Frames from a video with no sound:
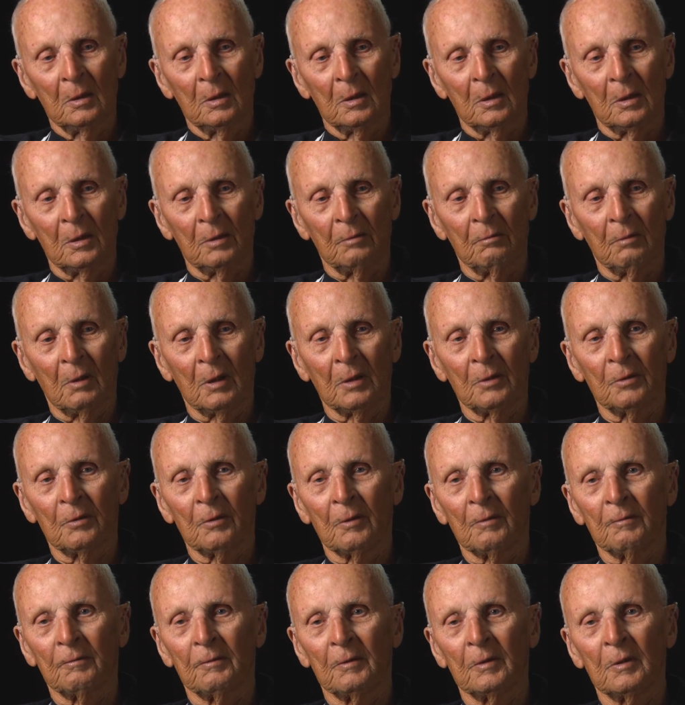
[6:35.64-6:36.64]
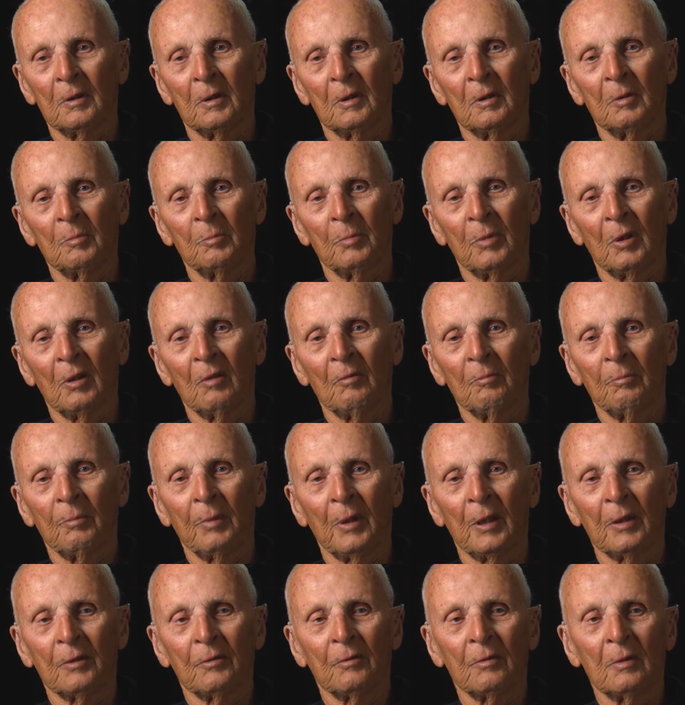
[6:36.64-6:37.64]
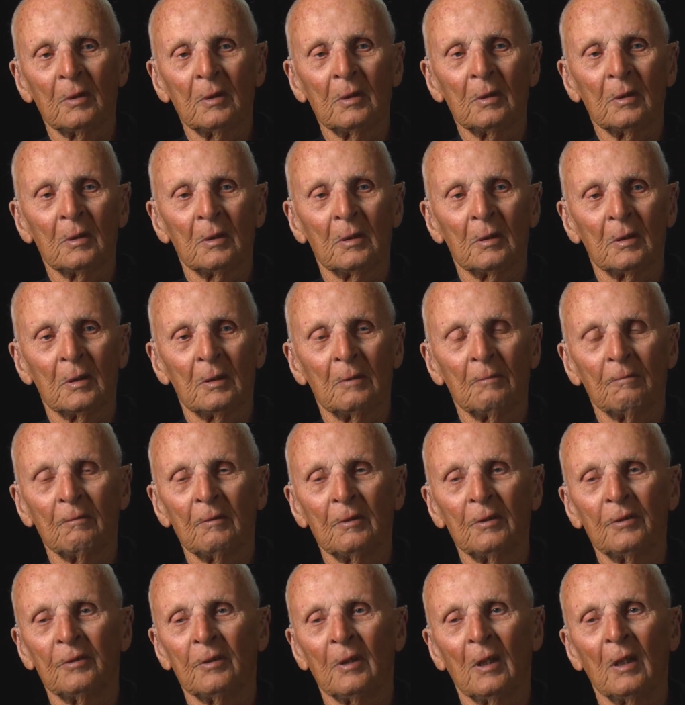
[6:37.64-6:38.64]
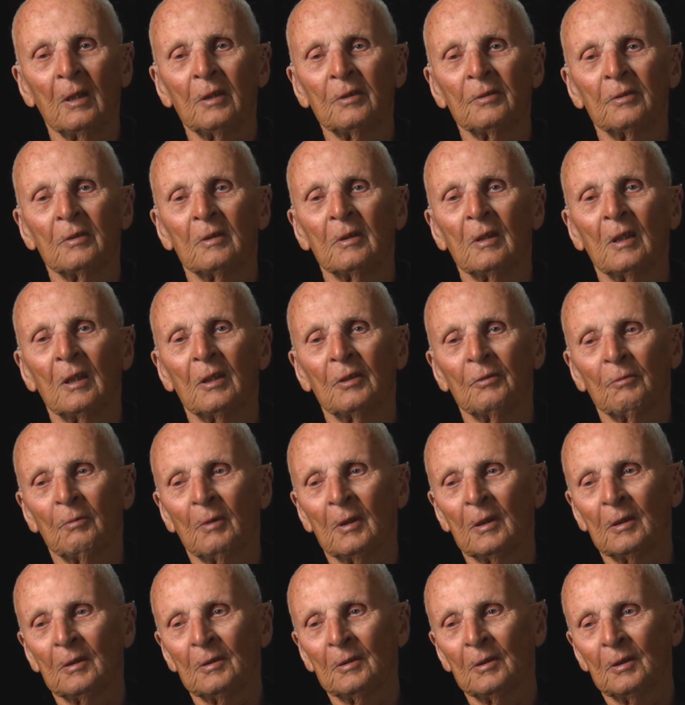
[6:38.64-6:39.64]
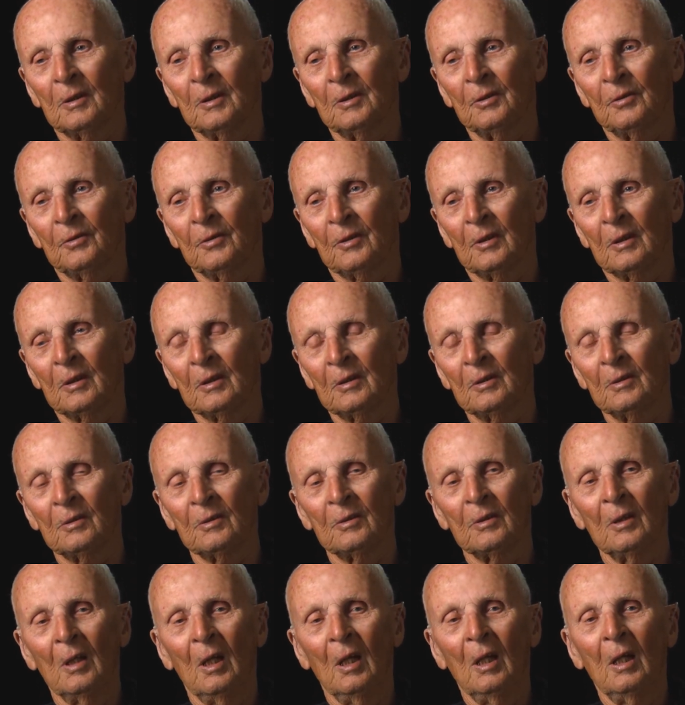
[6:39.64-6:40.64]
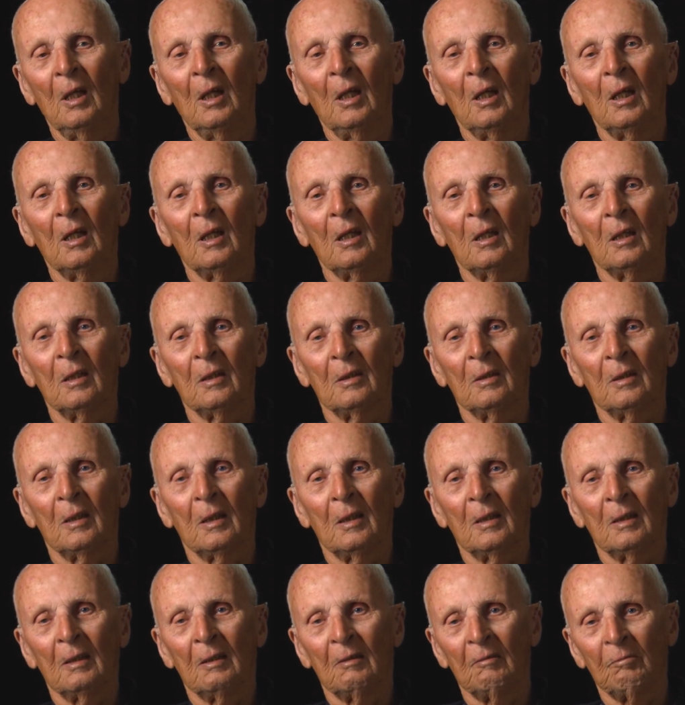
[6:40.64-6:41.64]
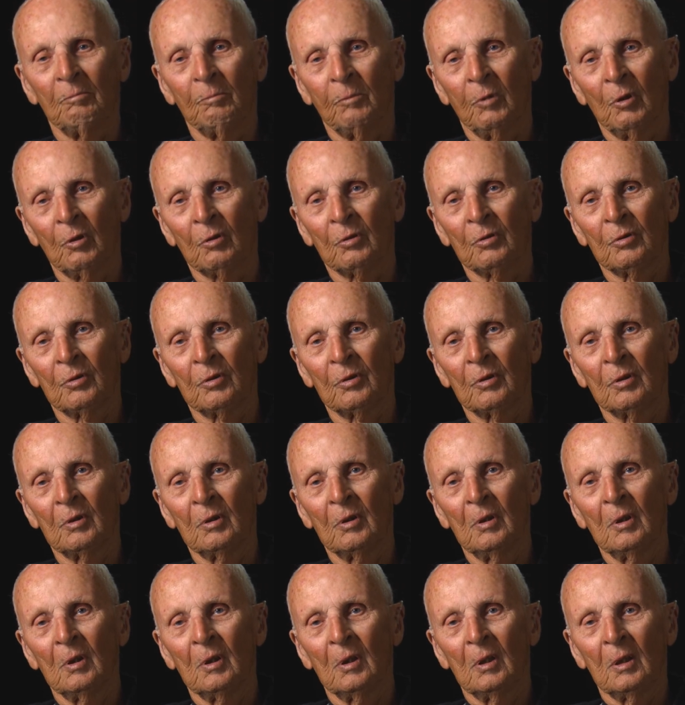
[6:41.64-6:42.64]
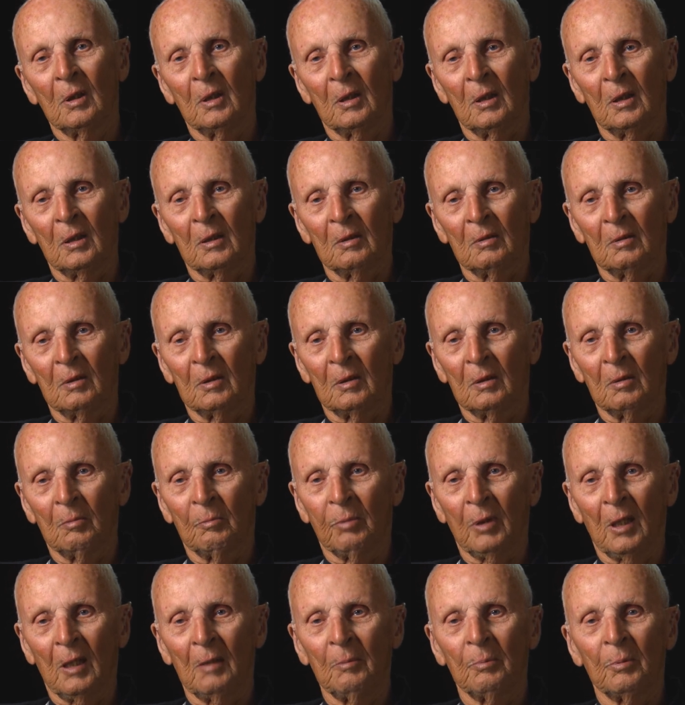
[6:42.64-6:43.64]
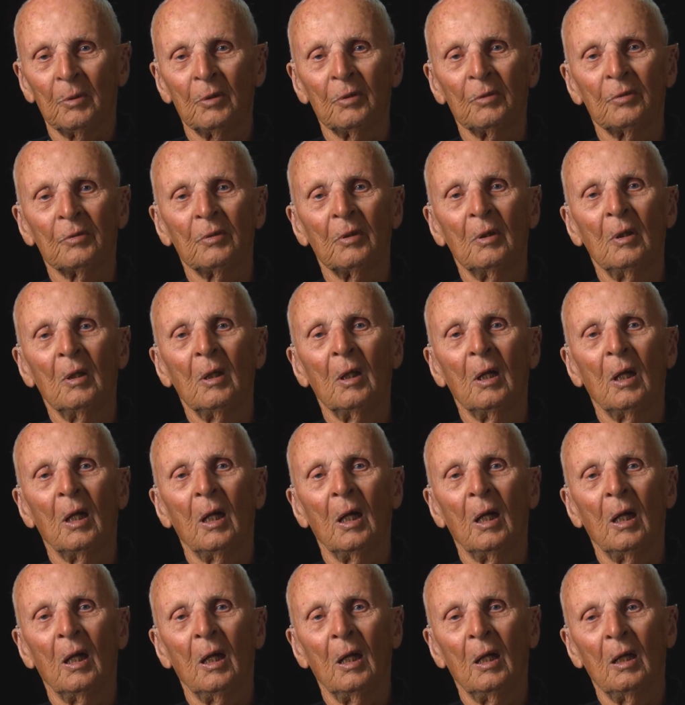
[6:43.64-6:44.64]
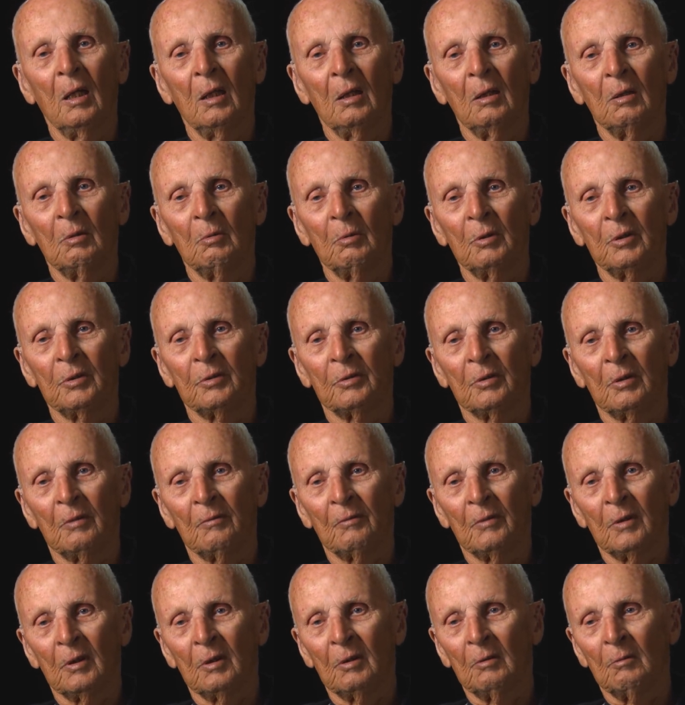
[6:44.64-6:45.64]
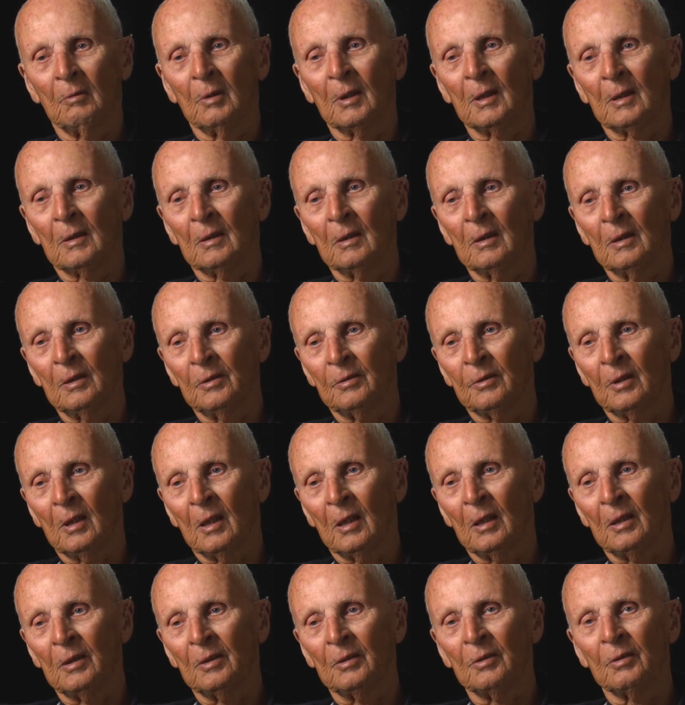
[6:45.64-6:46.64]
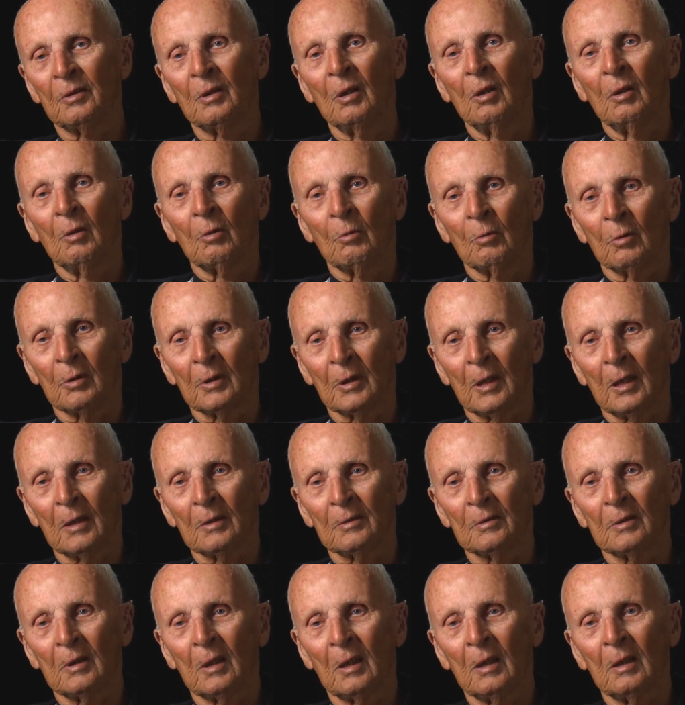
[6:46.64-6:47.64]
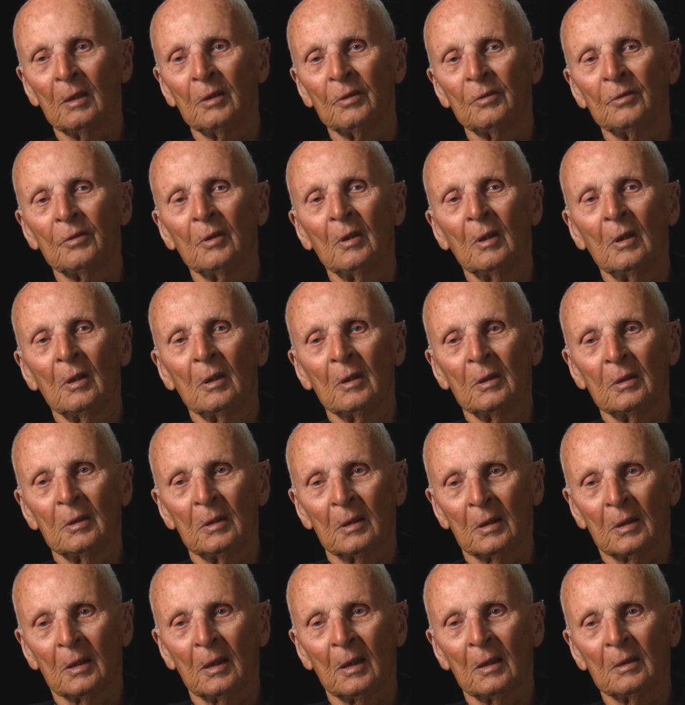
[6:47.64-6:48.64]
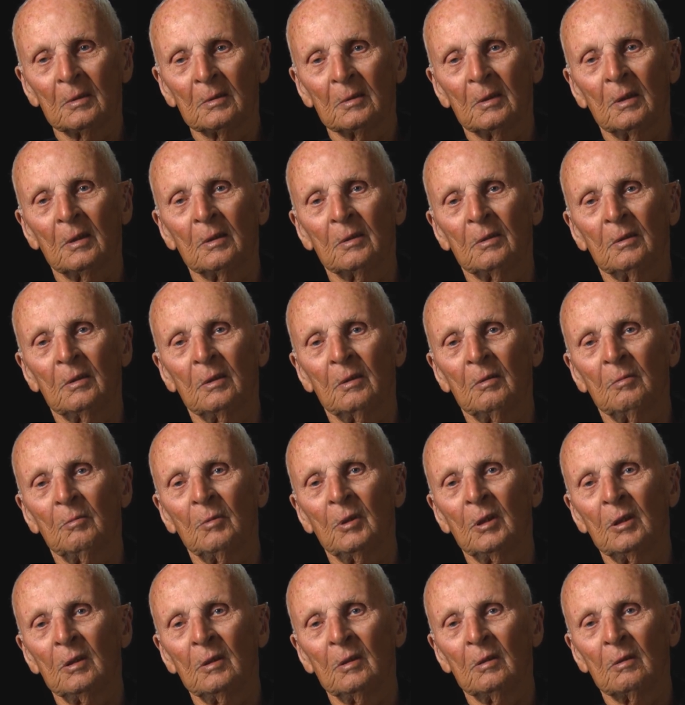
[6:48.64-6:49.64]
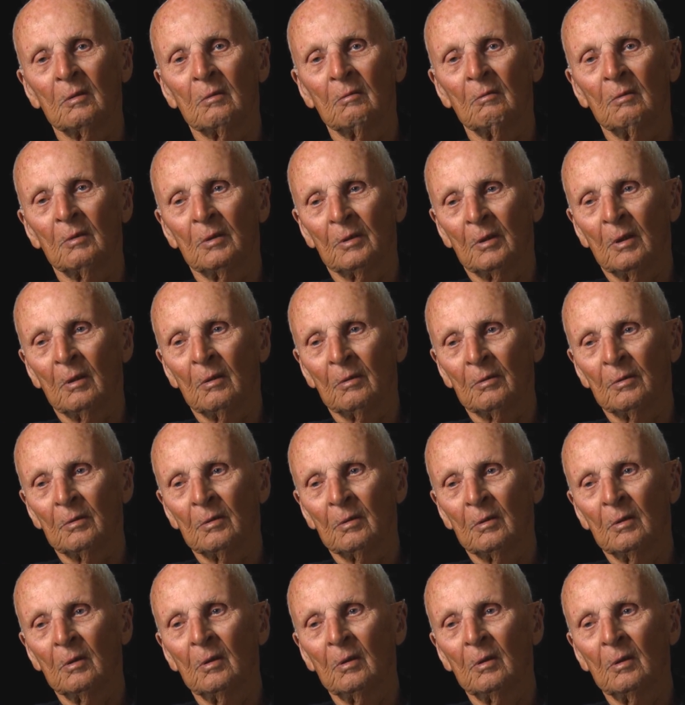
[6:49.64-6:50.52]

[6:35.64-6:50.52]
it runs off a nine volt battery. And every station has one of these things, and they have books and papers uh, which are very regularly changed. Without those, you can't get the immediate result